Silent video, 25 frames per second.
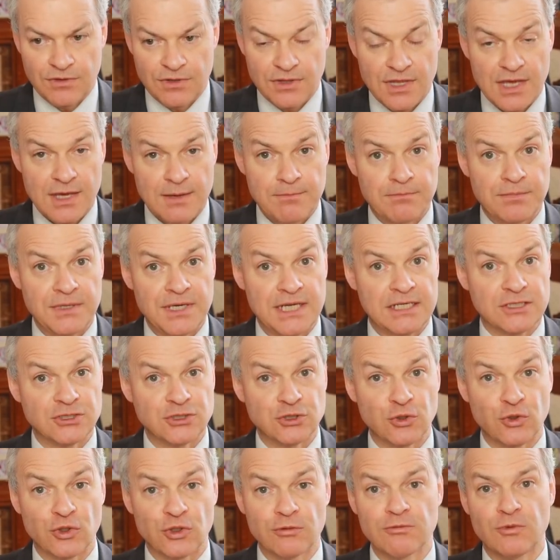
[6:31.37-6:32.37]
their big
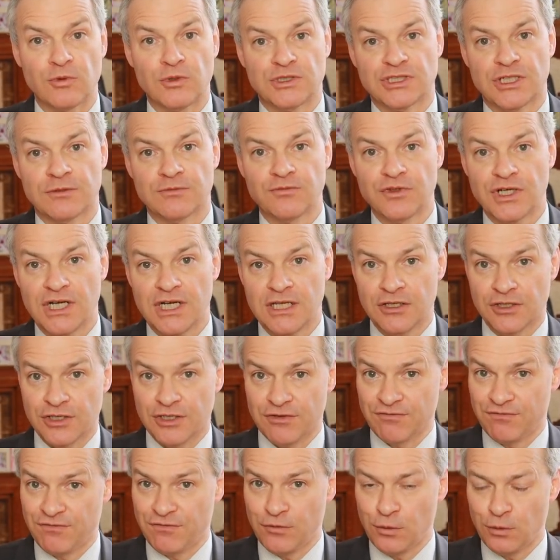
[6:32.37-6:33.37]
tournament, which I'm really
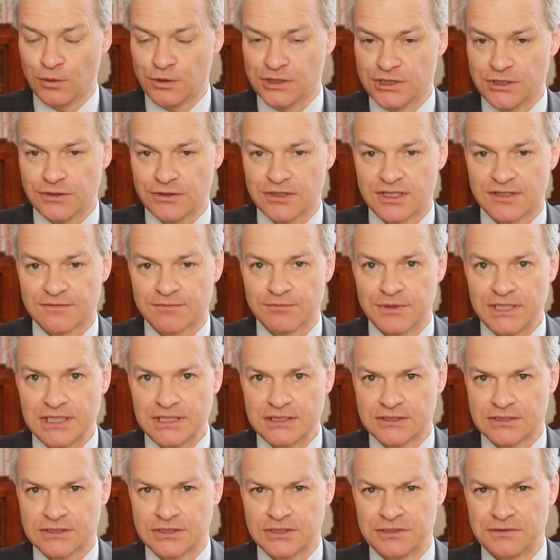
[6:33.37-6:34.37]
looking forward to, and I've
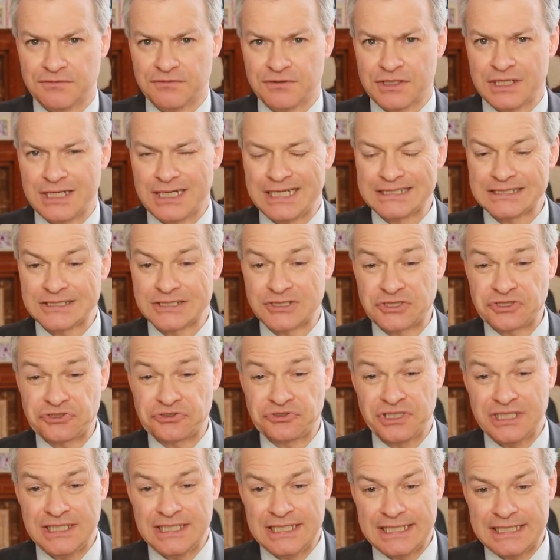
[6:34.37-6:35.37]
been to for the last
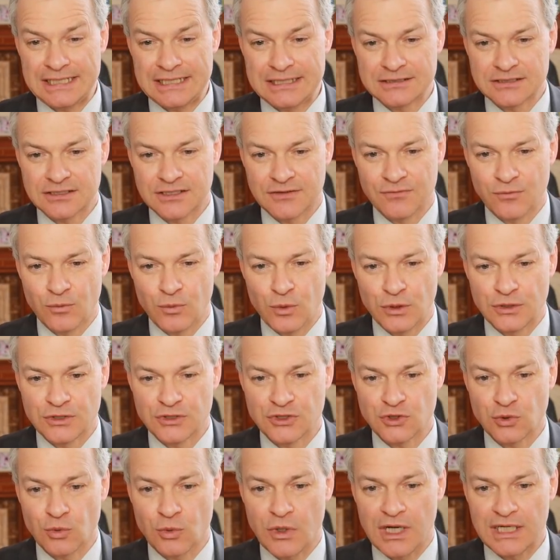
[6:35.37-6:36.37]
3 years. I've
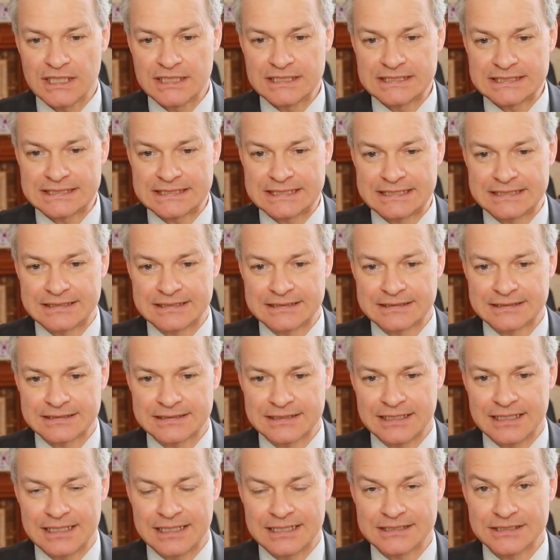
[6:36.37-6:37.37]
won twice,
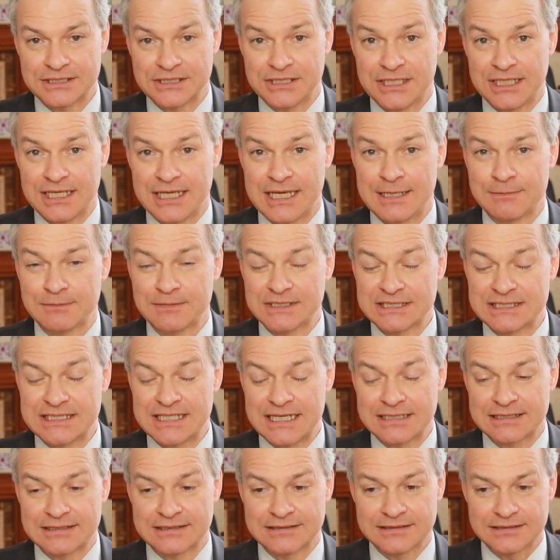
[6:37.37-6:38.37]
and last year came
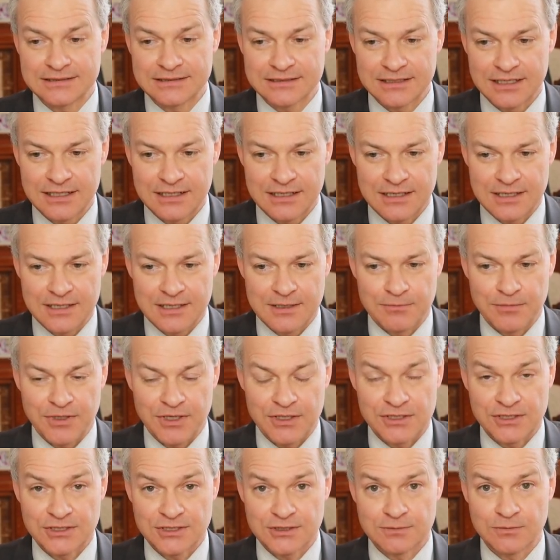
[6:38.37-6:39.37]
second
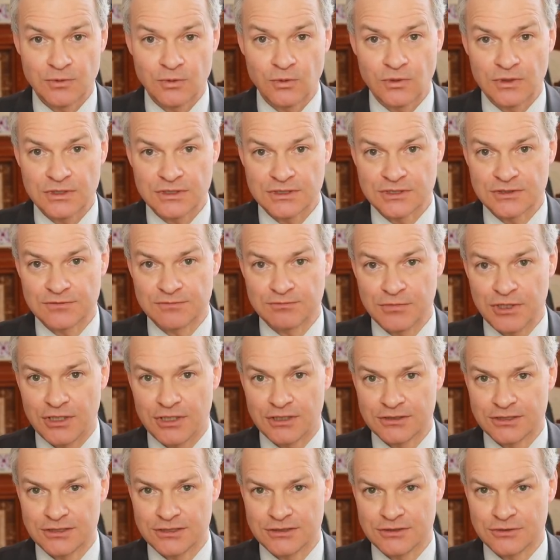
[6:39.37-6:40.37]
by the smallest of
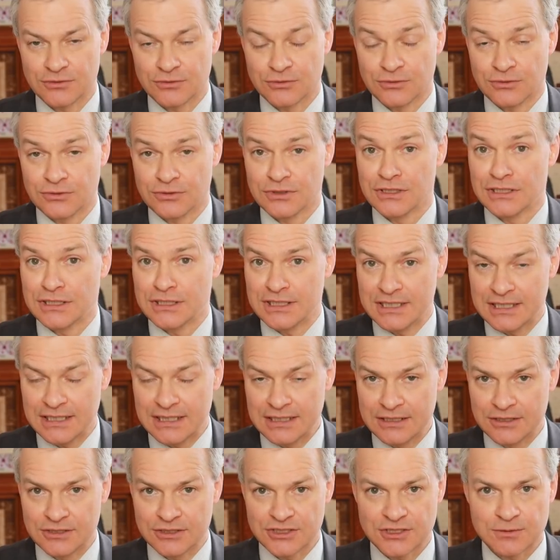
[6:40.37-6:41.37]
margins, or
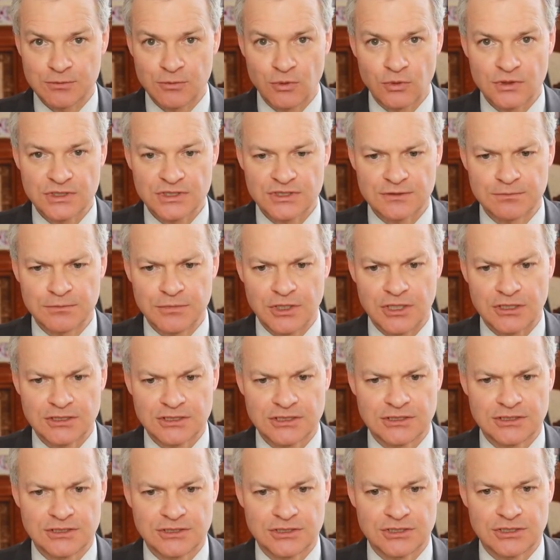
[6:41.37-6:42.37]
nearly the smallest of
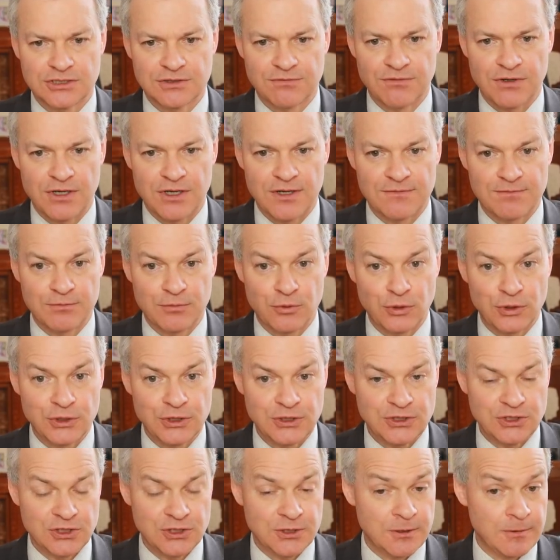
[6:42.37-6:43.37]
margins, just 5
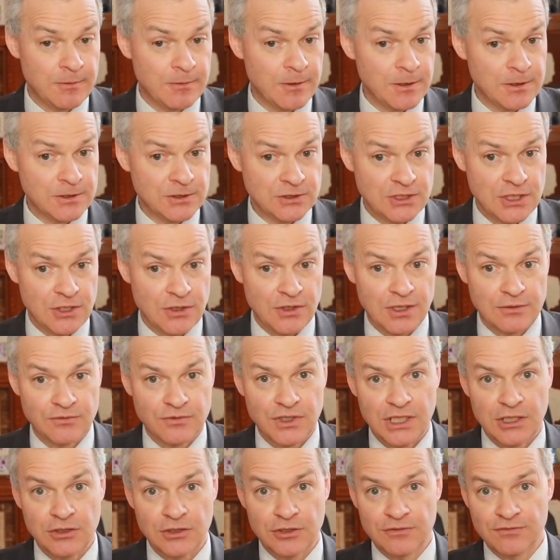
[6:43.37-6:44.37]
points. So
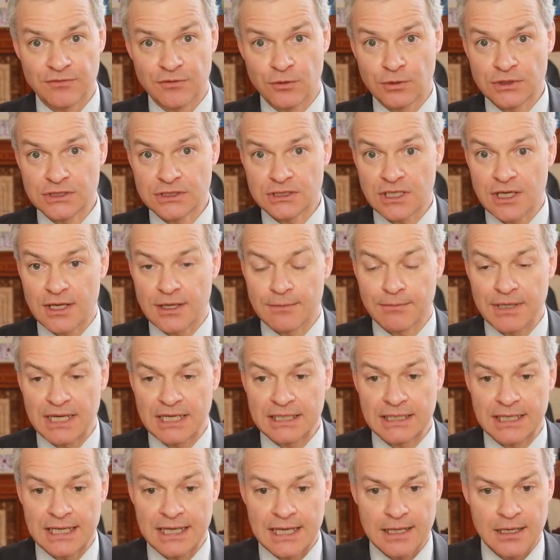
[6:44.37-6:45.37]
I'm really looking forward to going
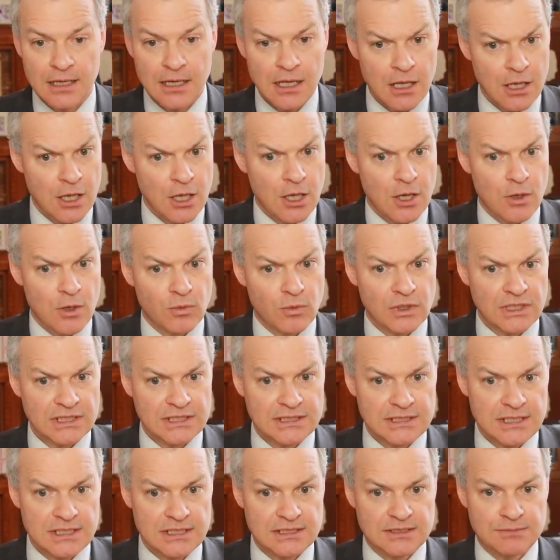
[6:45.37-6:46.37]
back again. What
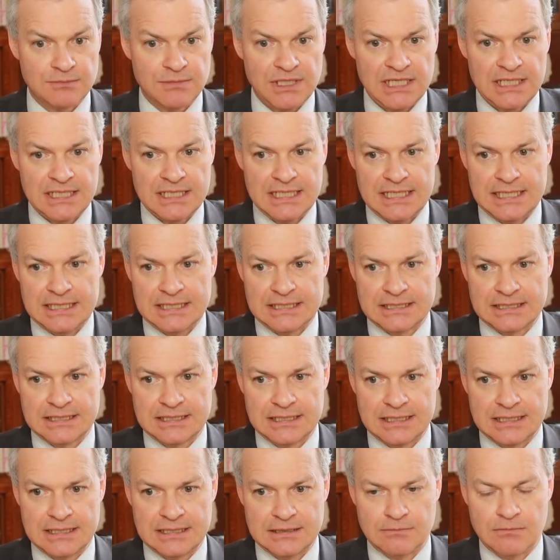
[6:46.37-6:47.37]
it does mean
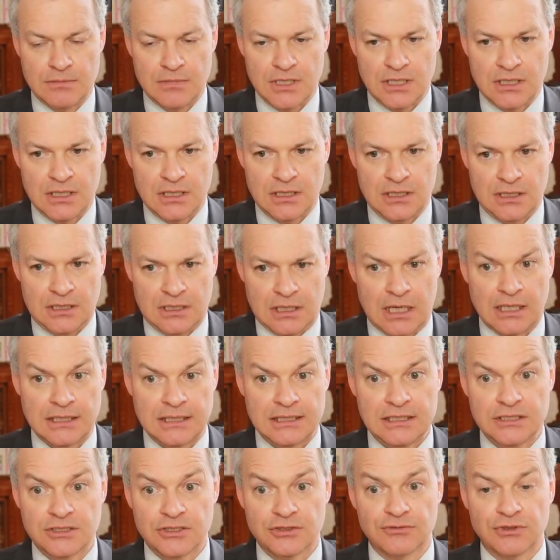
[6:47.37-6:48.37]
is that I
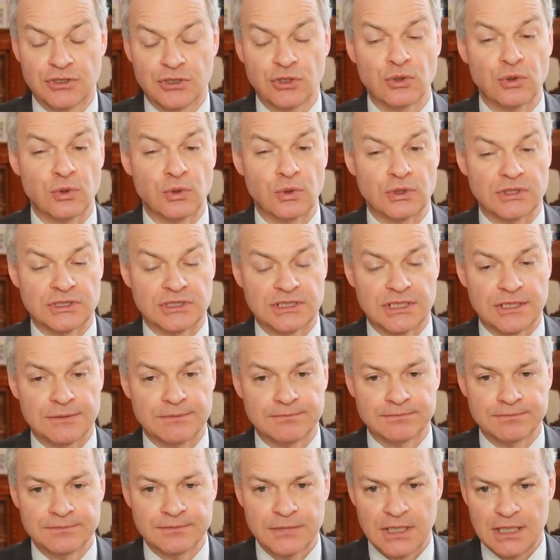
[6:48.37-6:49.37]
need to record
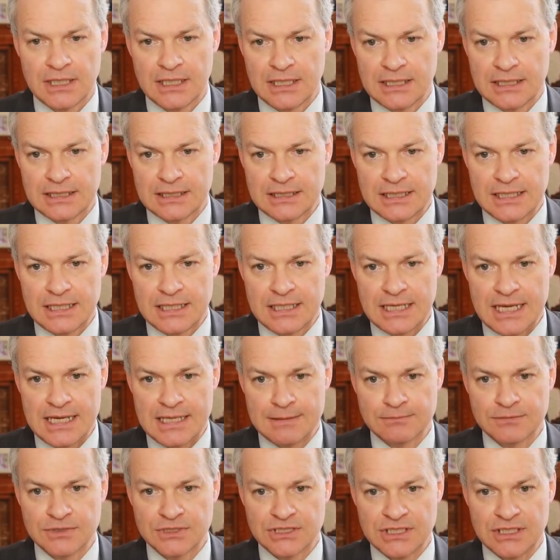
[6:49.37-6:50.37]
some
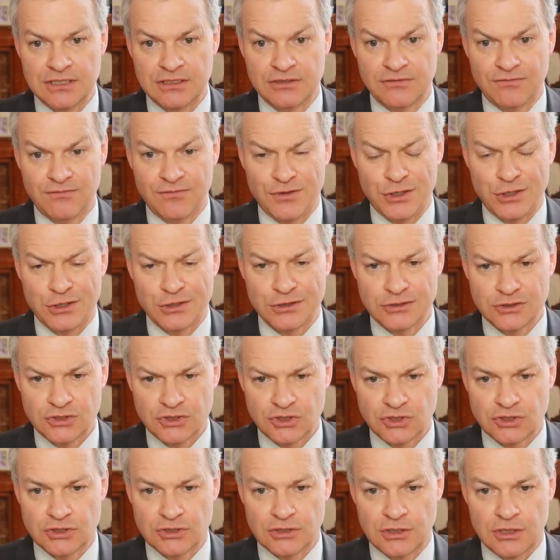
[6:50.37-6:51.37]
games in
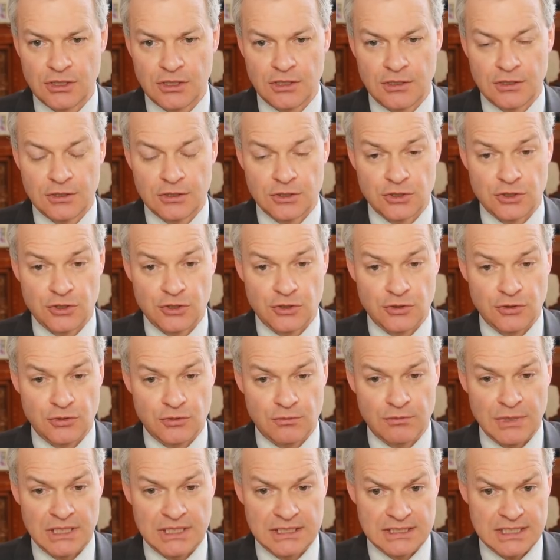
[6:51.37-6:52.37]
advance
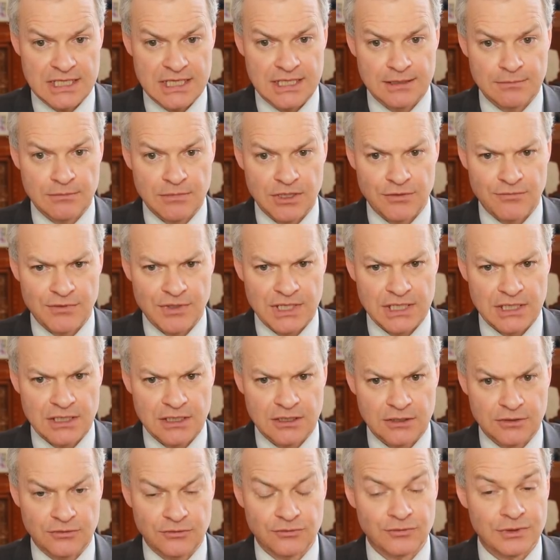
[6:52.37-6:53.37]
to maintain my
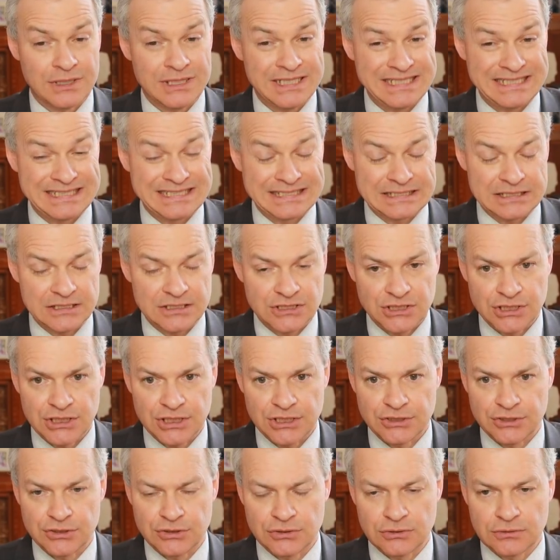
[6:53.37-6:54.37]
regular release
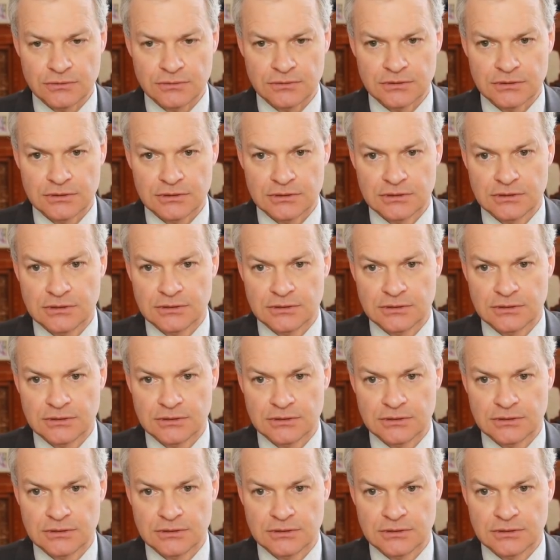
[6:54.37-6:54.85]
schedule,